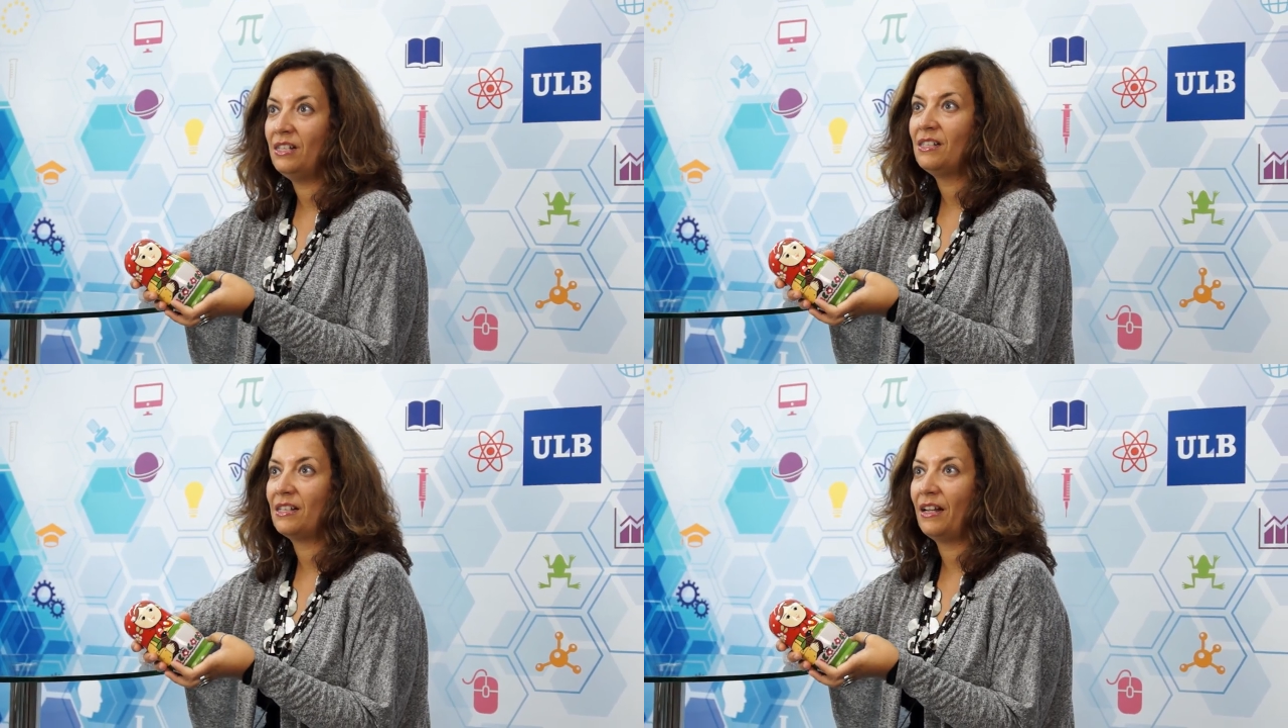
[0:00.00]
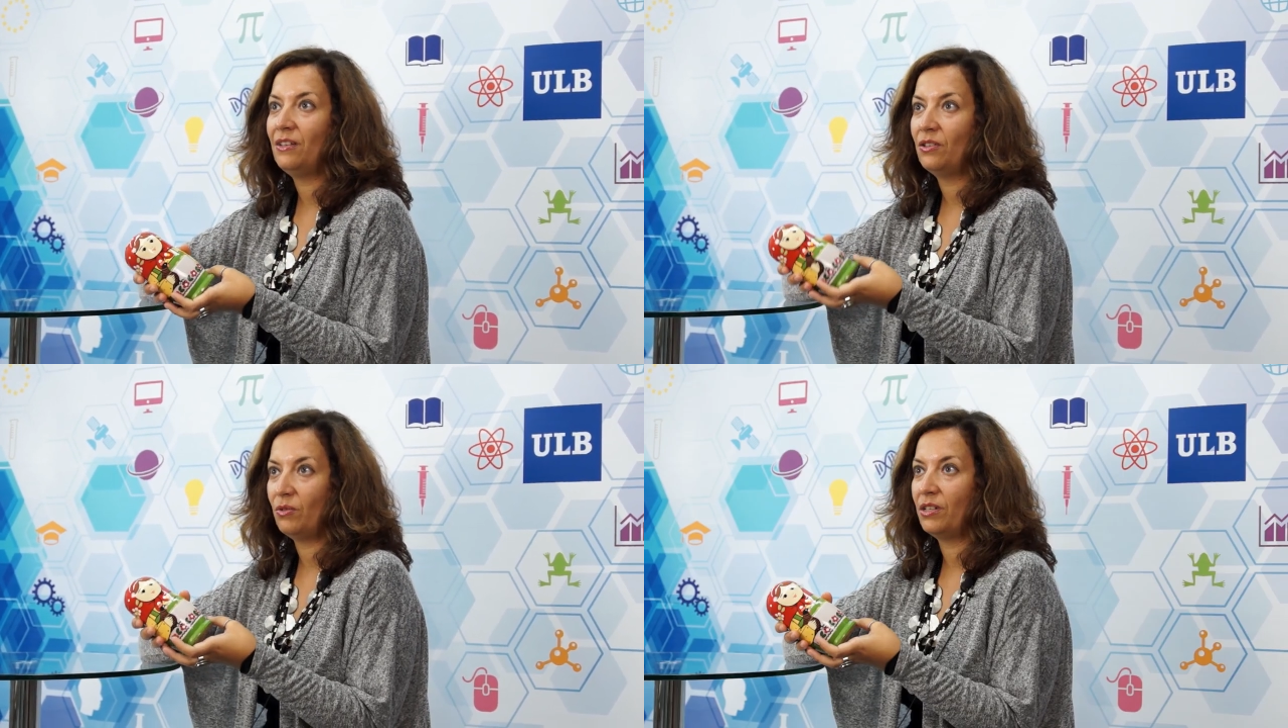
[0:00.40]

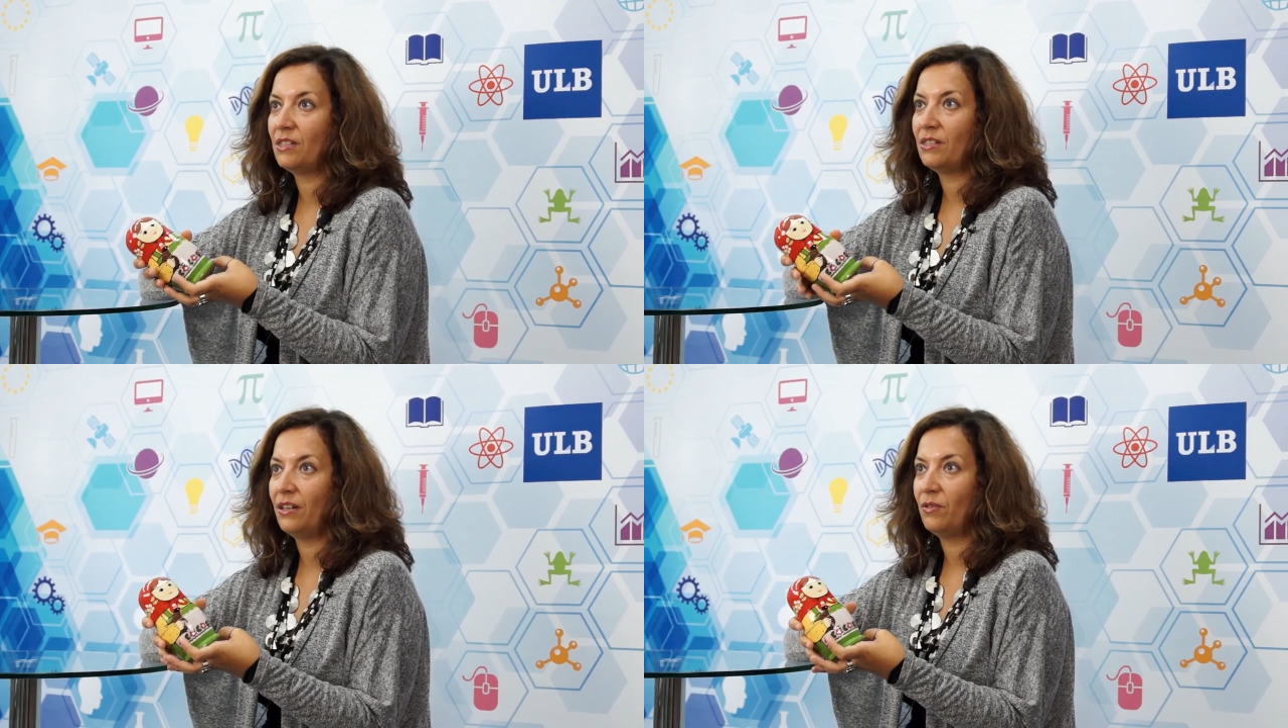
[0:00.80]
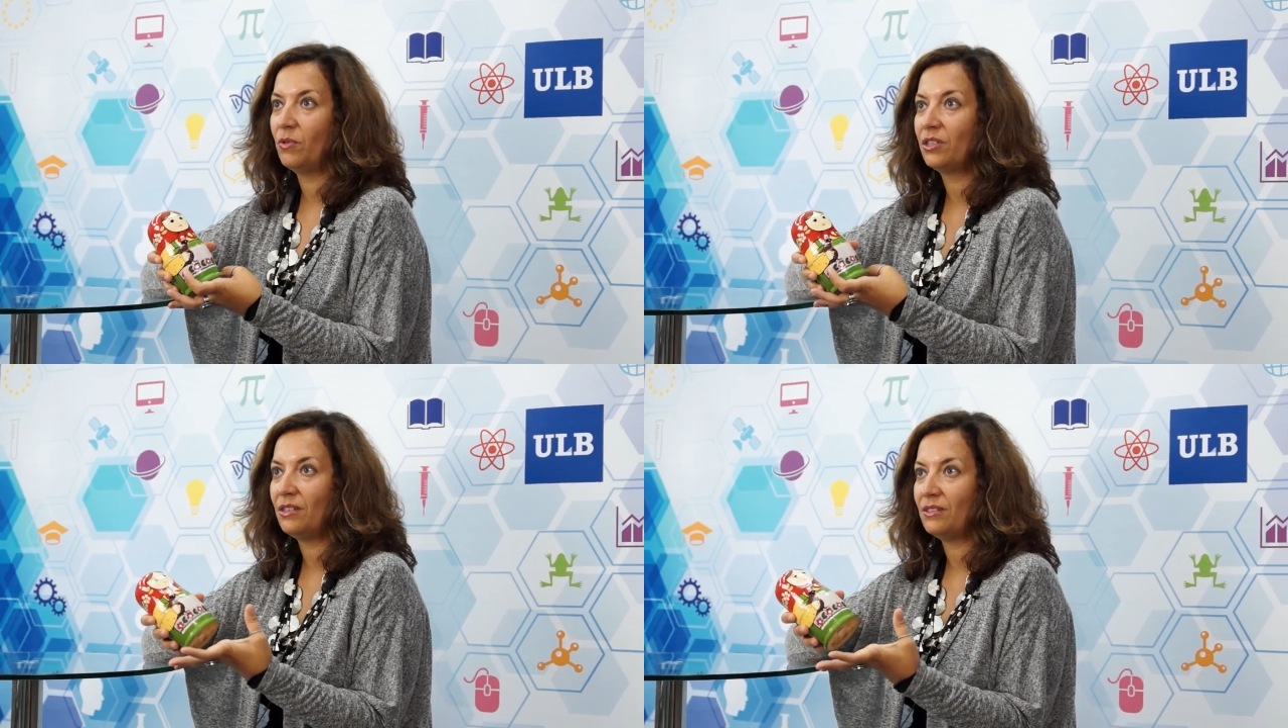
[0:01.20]
inside to
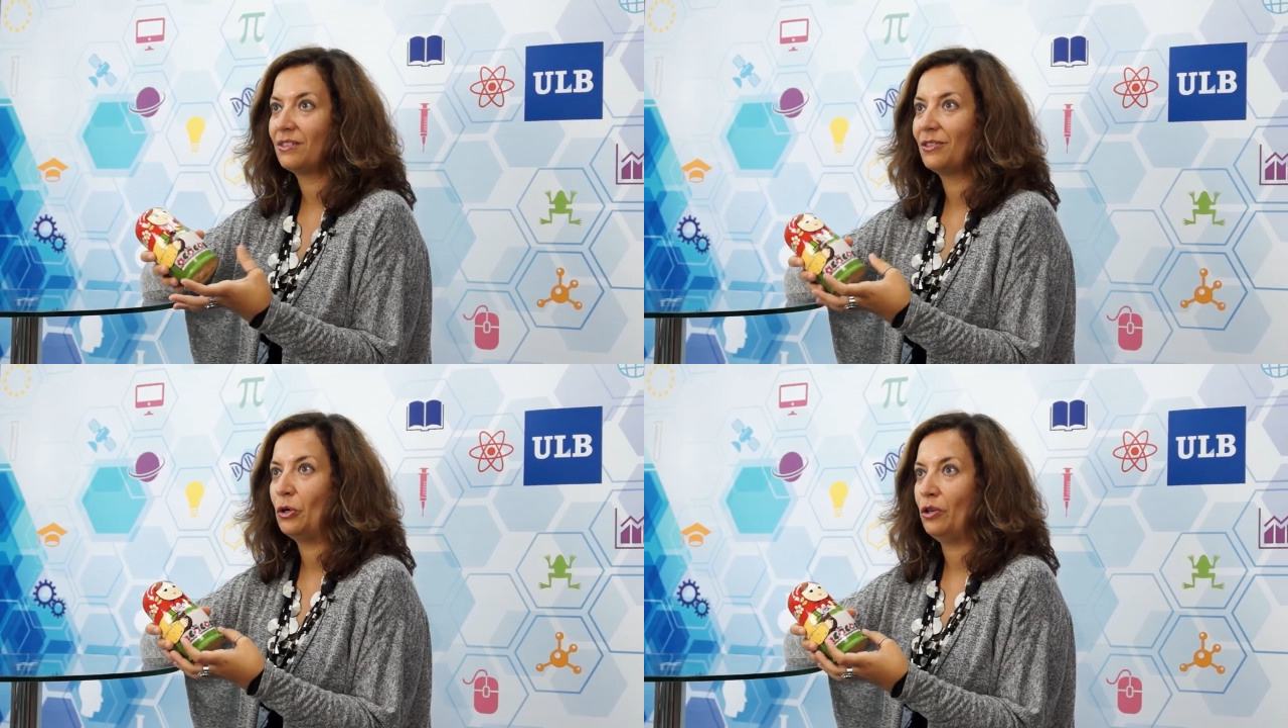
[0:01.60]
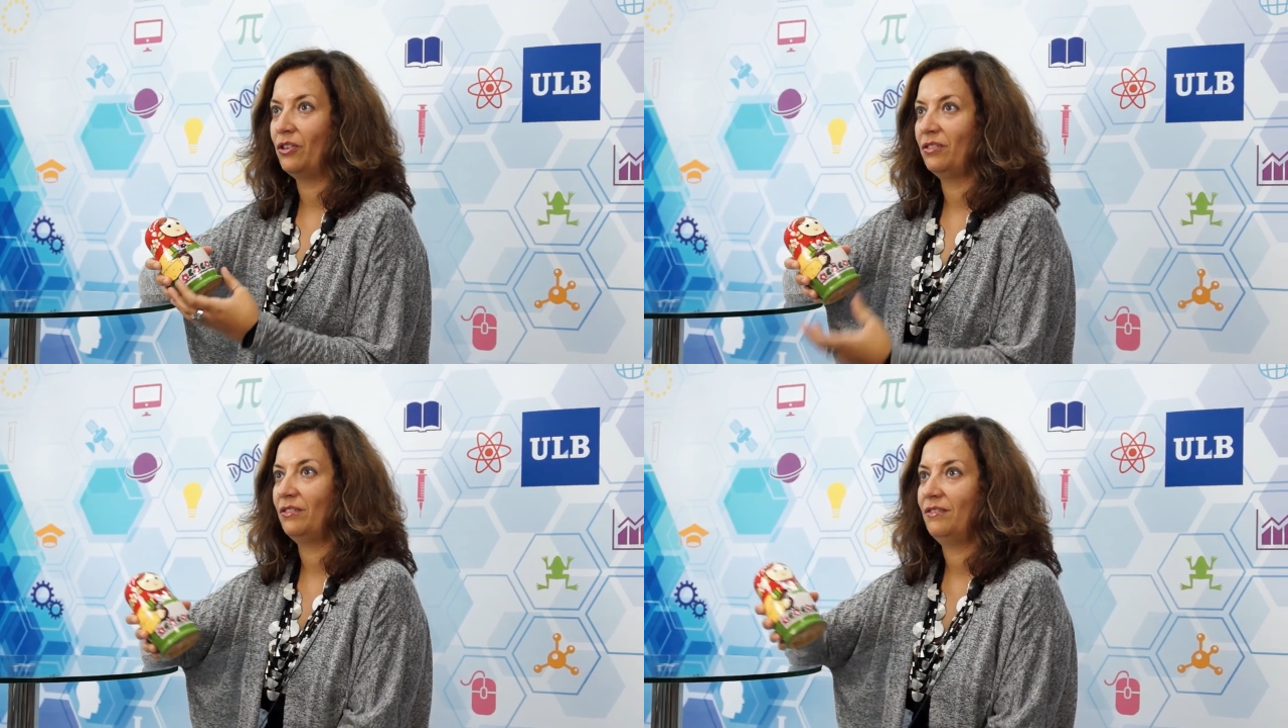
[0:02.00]
understand what is
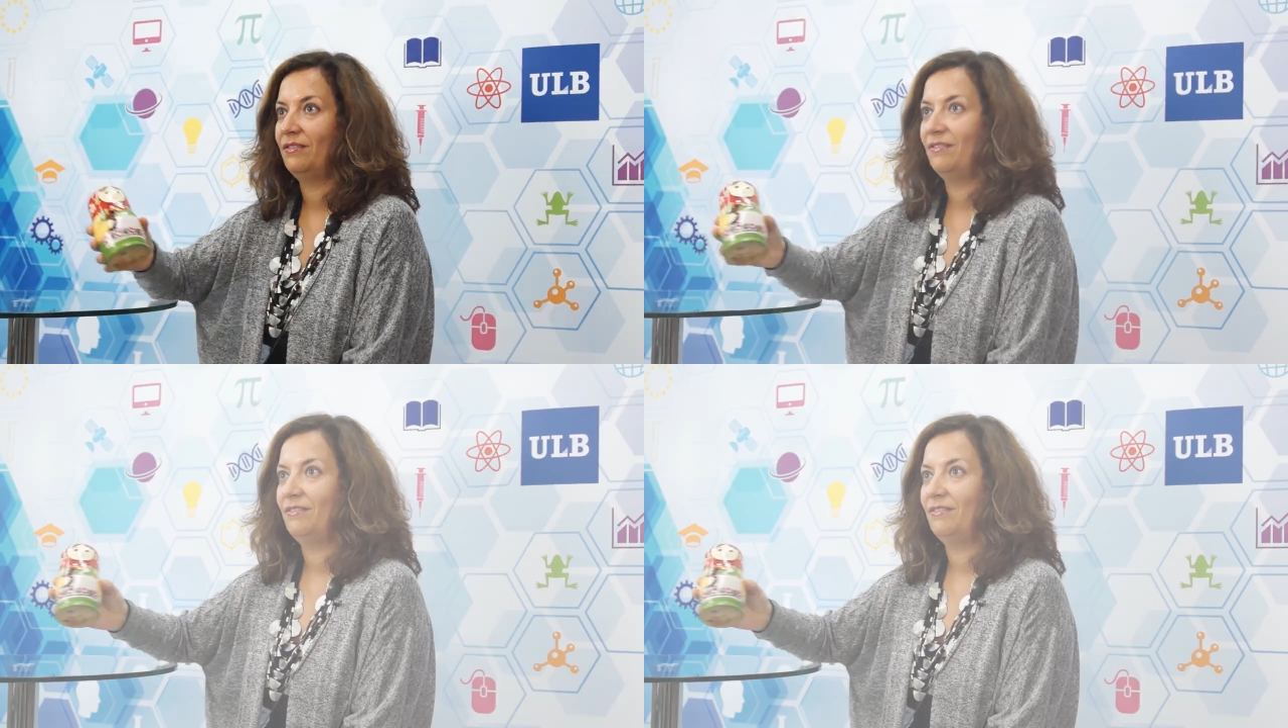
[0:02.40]
going on.